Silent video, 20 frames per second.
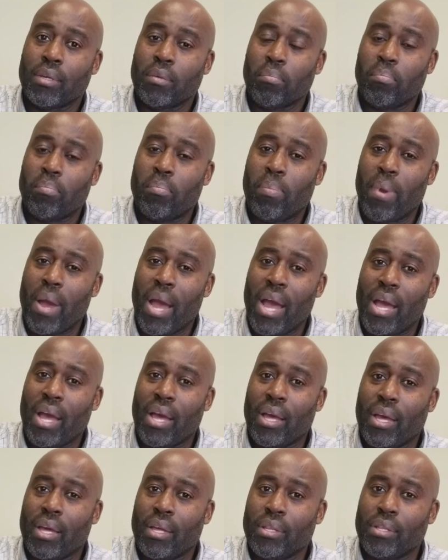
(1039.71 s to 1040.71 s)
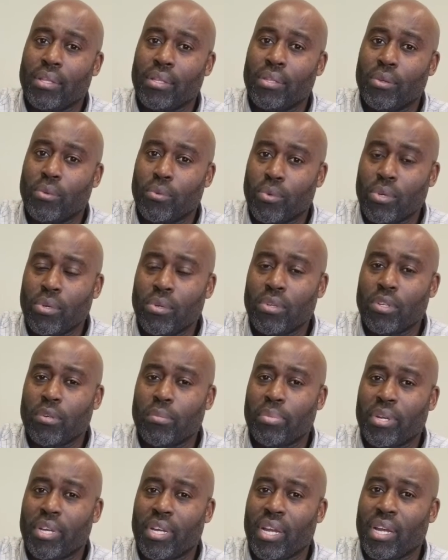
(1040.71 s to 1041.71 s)
by the
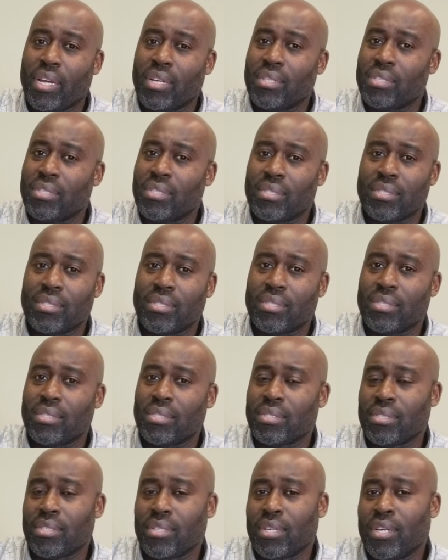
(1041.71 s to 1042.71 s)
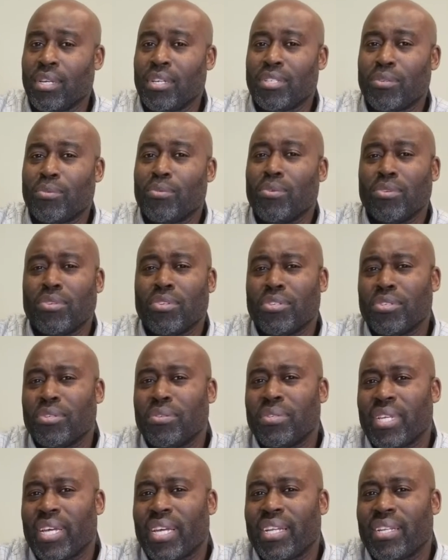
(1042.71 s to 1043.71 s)
ruler because the ruler
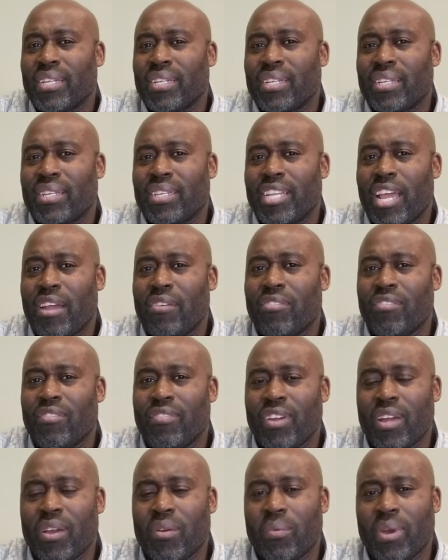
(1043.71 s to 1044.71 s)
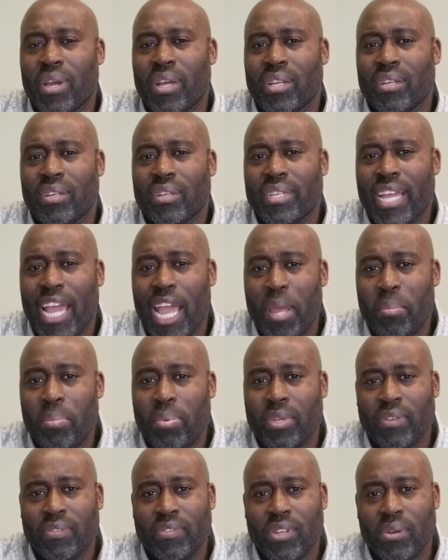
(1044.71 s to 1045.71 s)
knew that they were very well
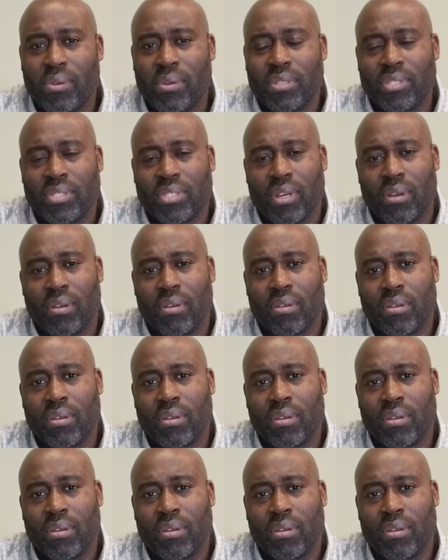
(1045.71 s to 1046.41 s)
capable of doing so.